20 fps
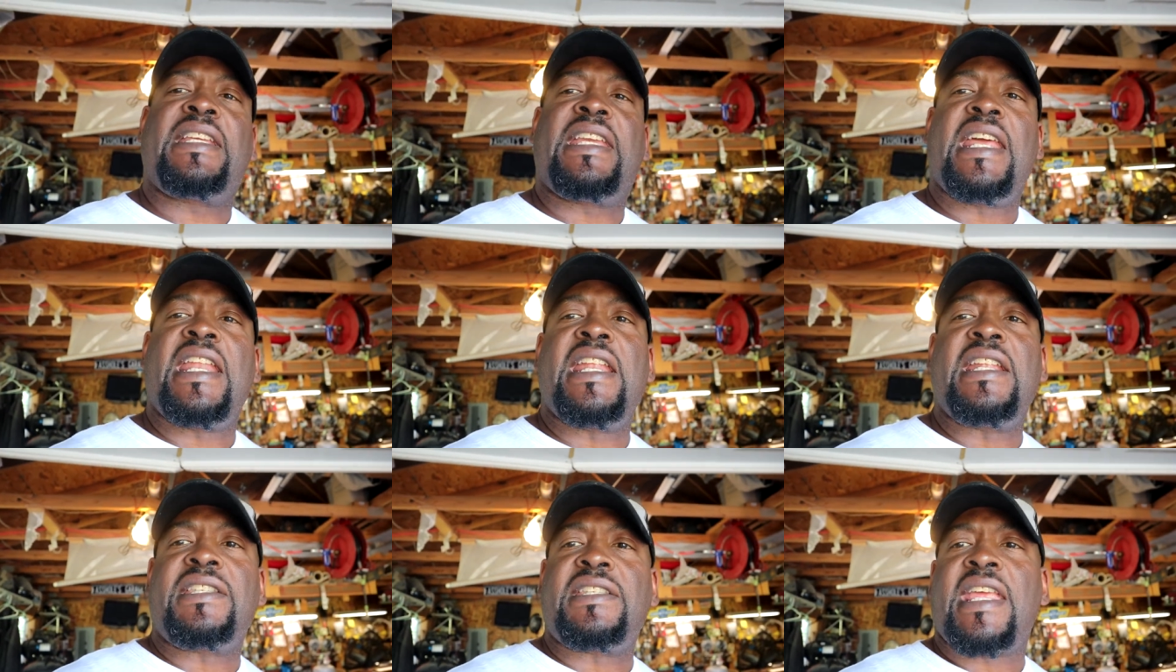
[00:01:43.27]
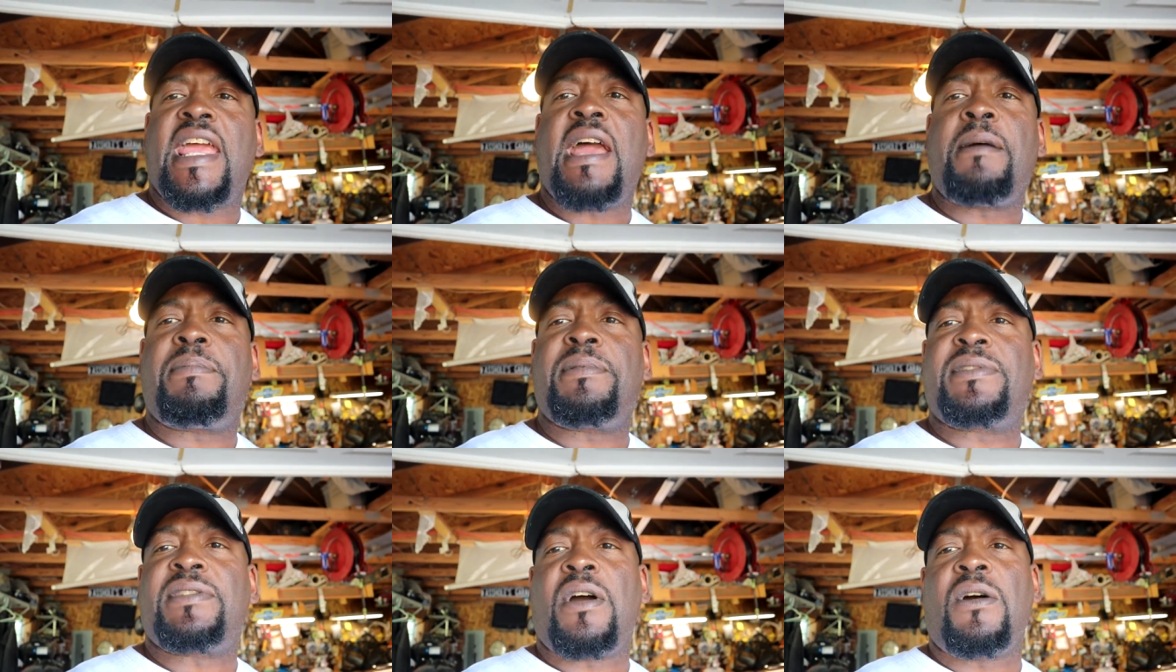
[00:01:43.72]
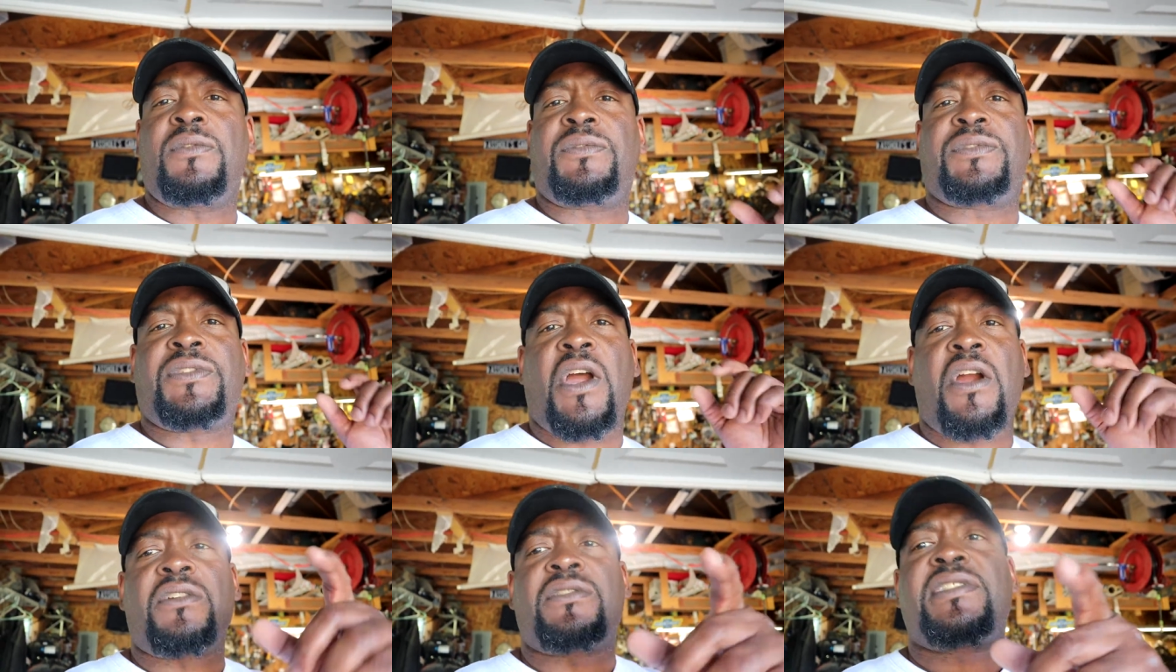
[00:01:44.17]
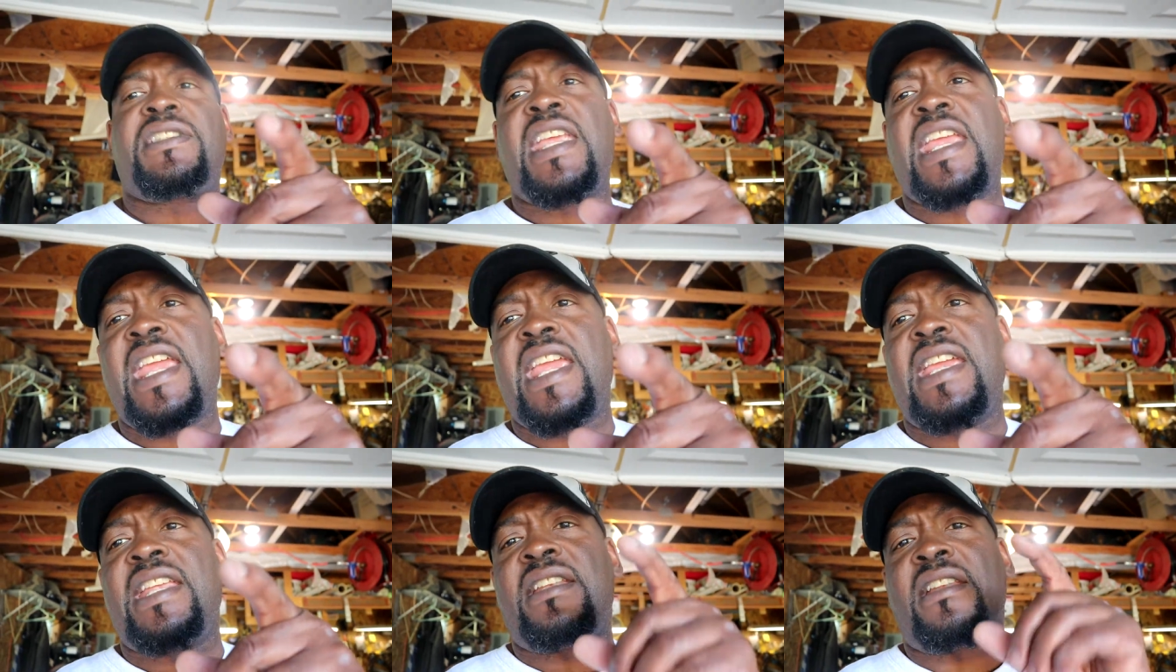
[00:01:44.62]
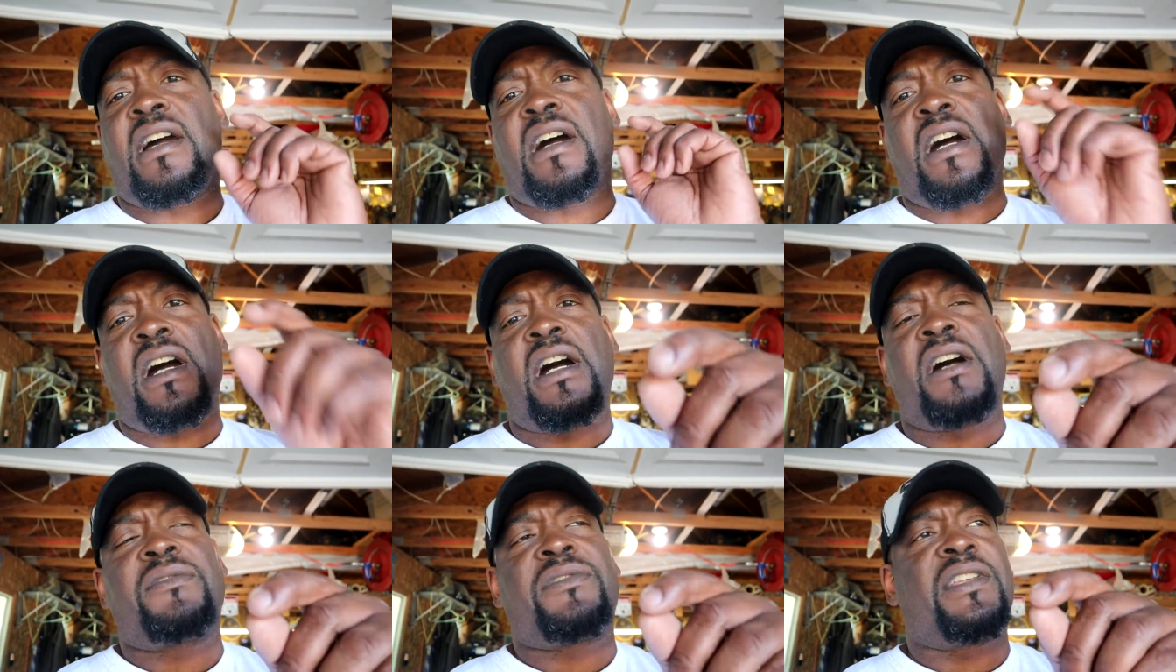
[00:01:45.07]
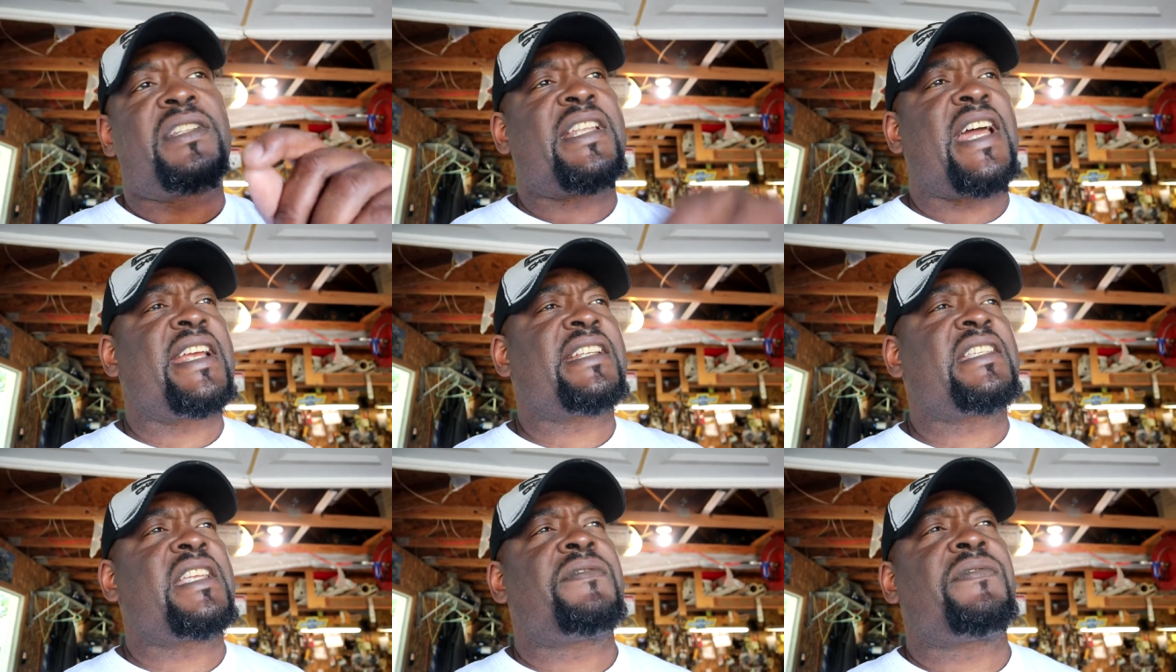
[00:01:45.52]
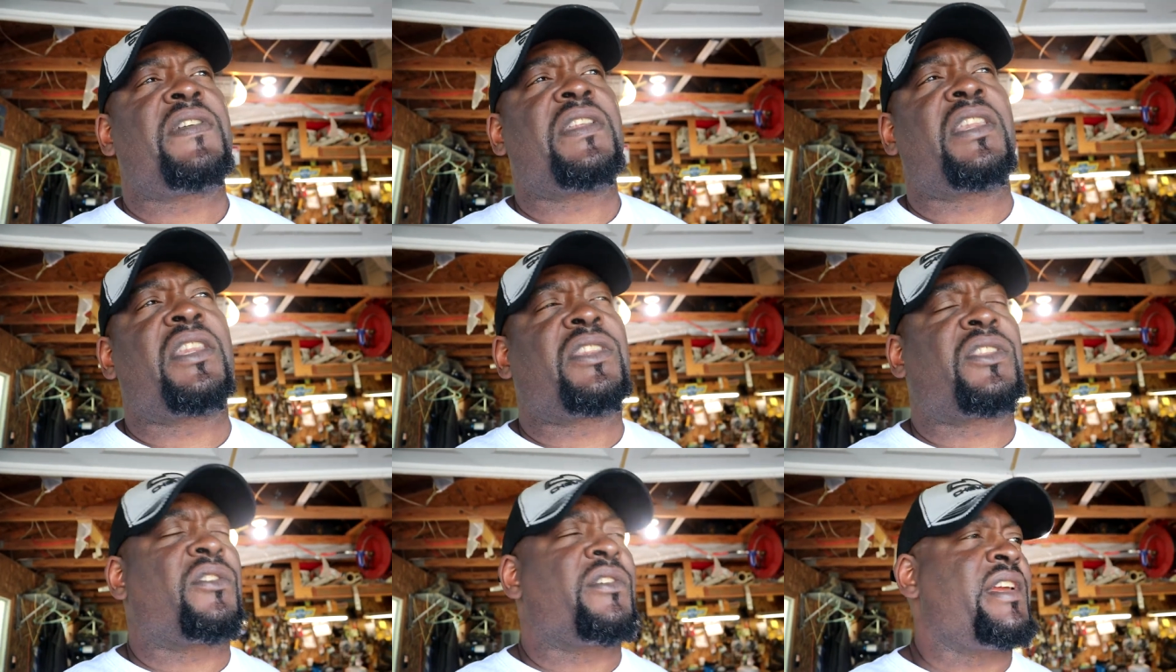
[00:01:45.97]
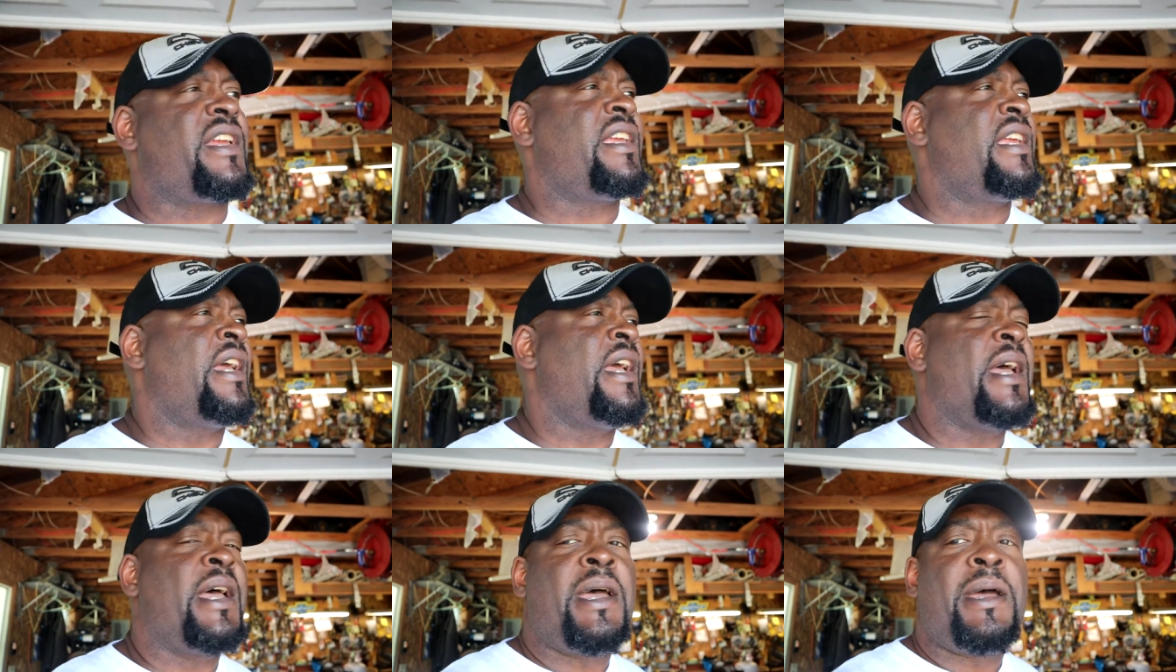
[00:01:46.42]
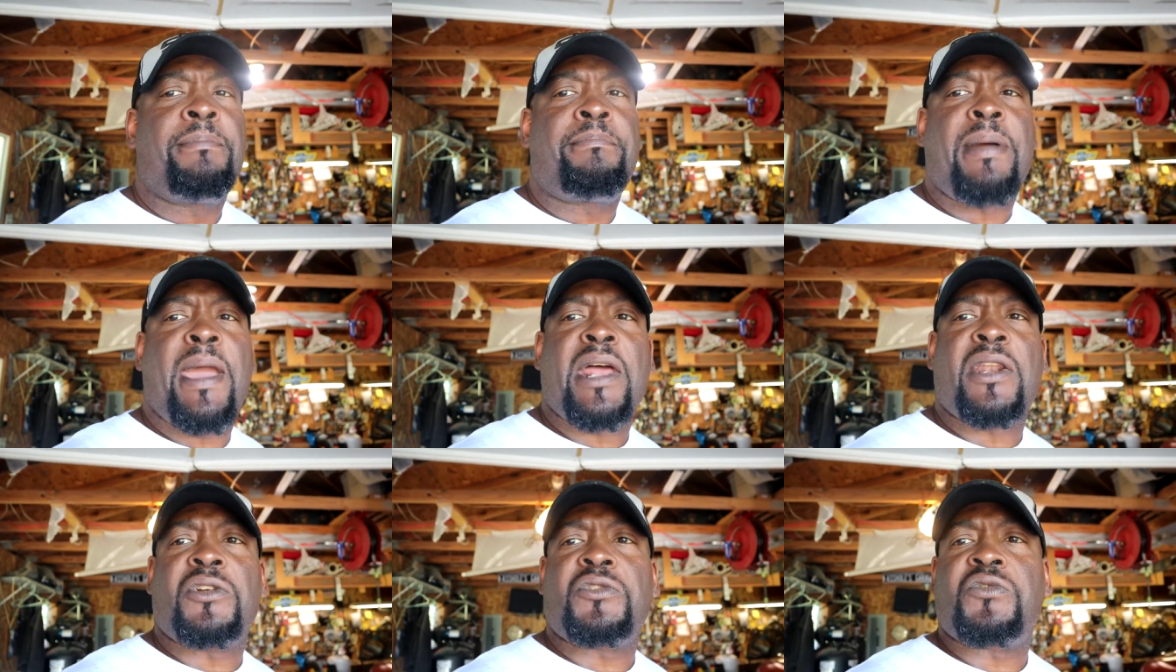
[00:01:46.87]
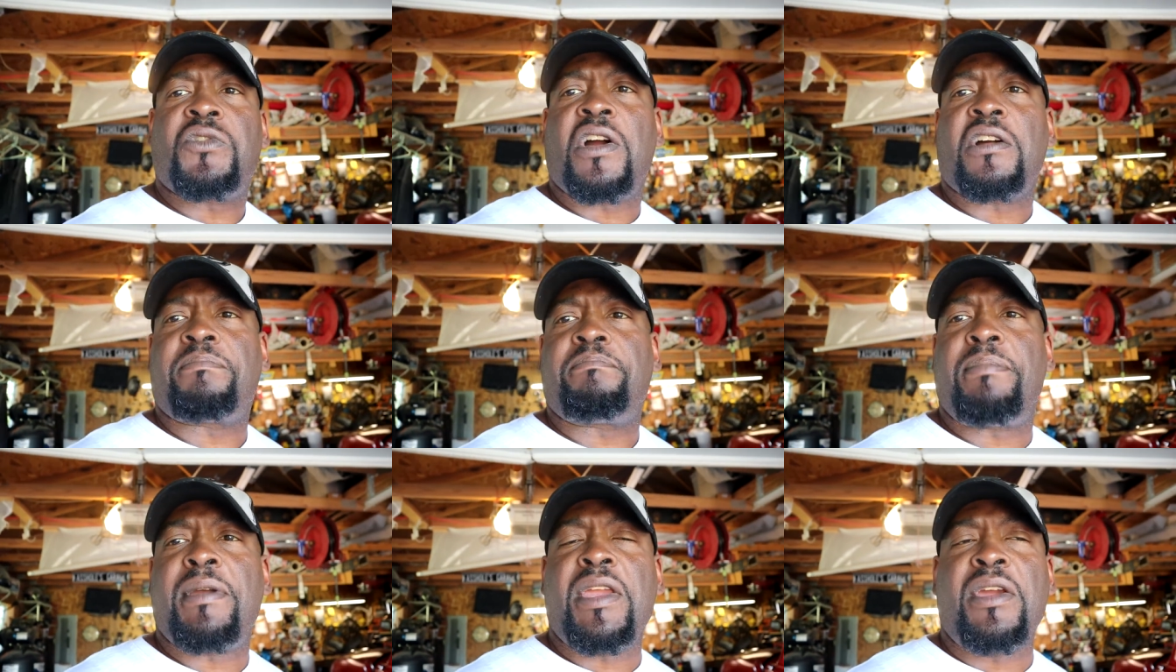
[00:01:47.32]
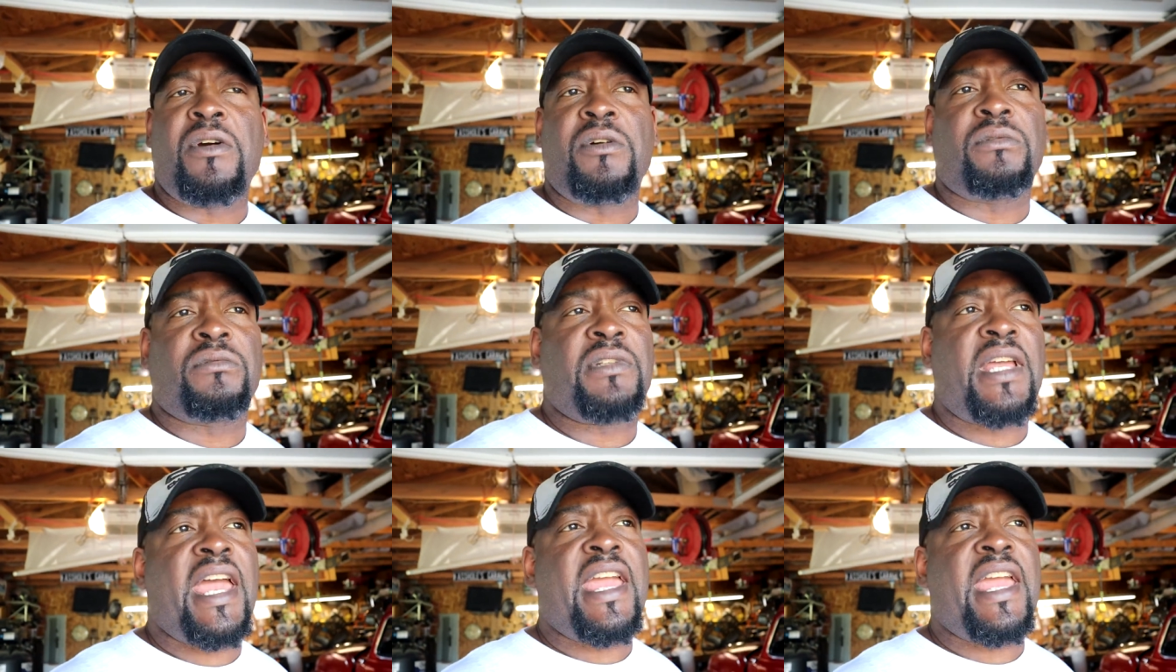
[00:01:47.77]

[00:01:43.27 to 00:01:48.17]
to get into episode 13 of the 1953 panel truck build.